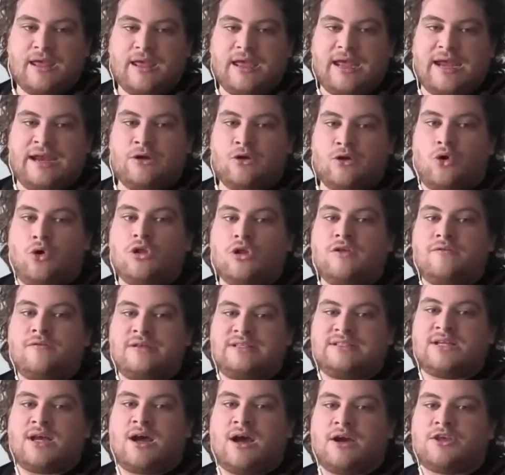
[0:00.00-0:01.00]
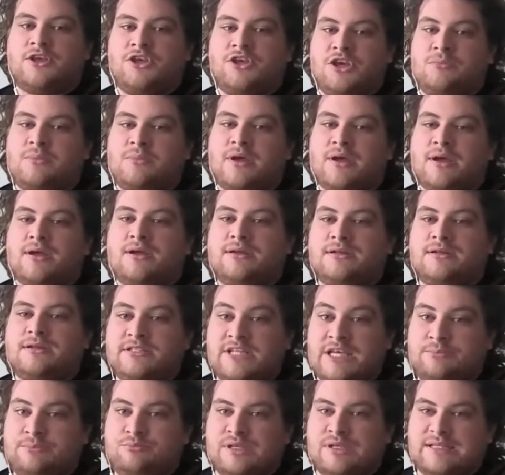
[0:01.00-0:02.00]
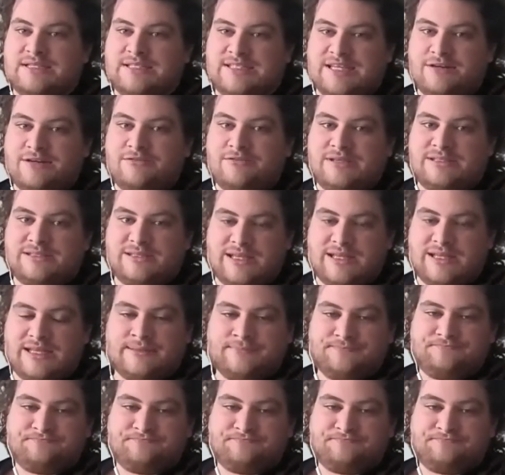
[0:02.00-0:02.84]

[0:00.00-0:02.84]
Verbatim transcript: in all of its dark humor, deeply seriously.